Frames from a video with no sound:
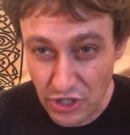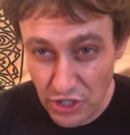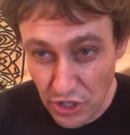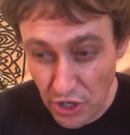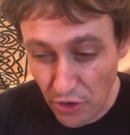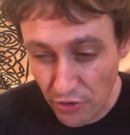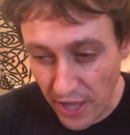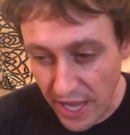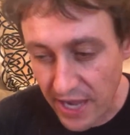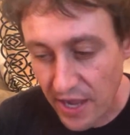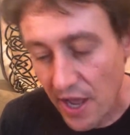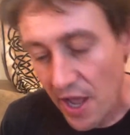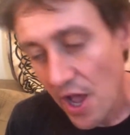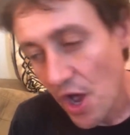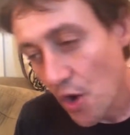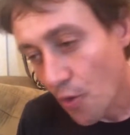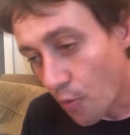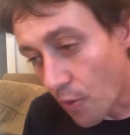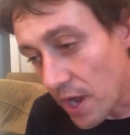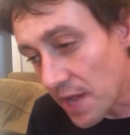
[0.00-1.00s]
You know, like,
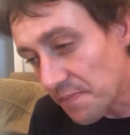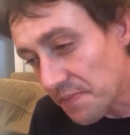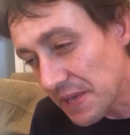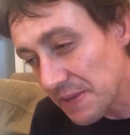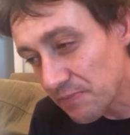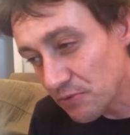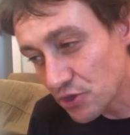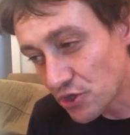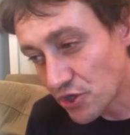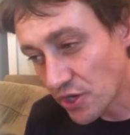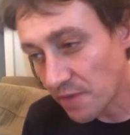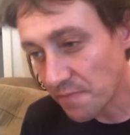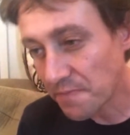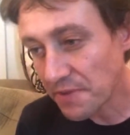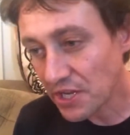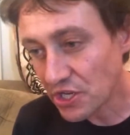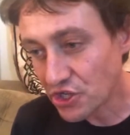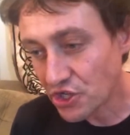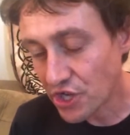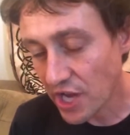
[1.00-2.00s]
white people shouldn't
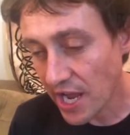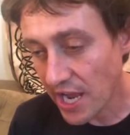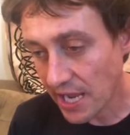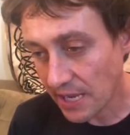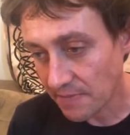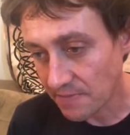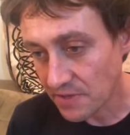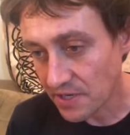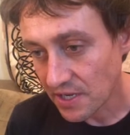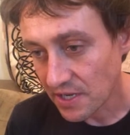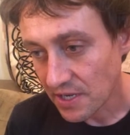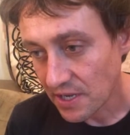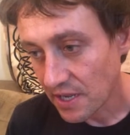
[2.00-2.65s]
be shamed